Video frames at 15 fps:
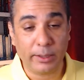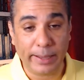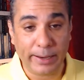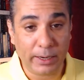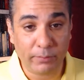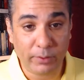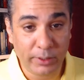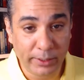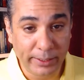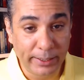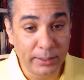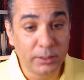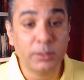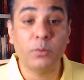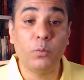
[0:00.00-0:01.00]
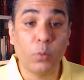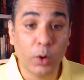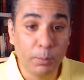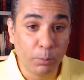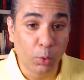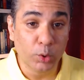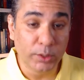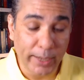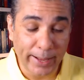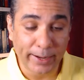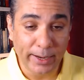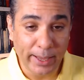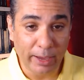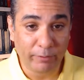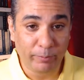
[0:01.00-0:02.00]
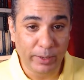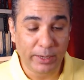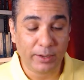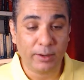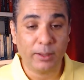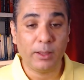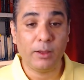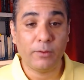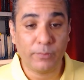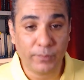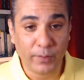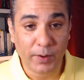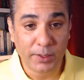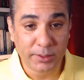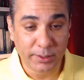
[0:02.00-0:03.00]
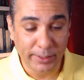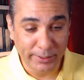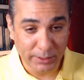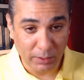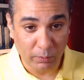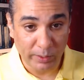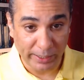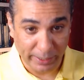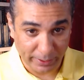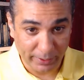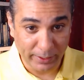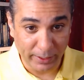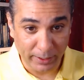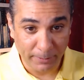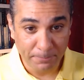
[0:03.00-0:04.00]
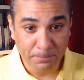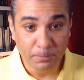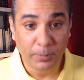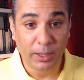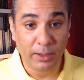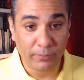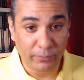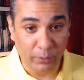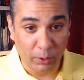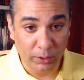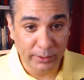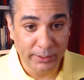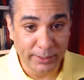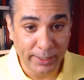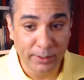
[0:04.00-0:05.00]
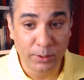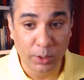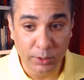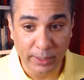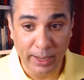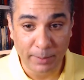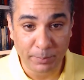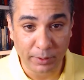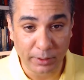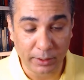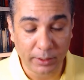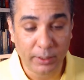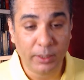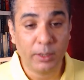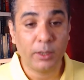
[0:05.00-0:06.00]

and everything else would most likely have been first discovered in India if all this had not happened.